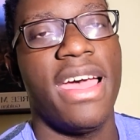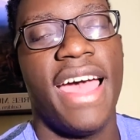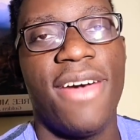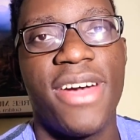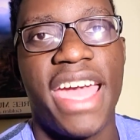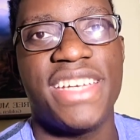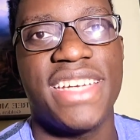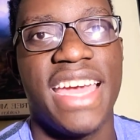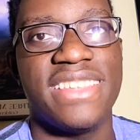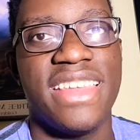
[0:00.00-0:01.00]
I will catch you
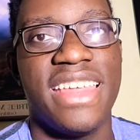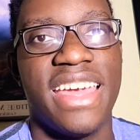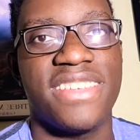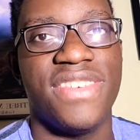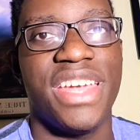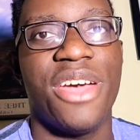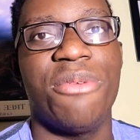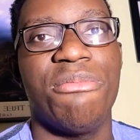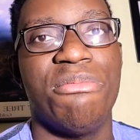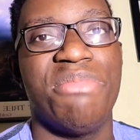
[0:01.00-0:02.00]
guys in the next video.
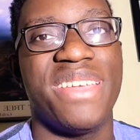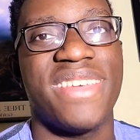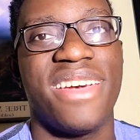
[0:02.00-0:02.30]
Peace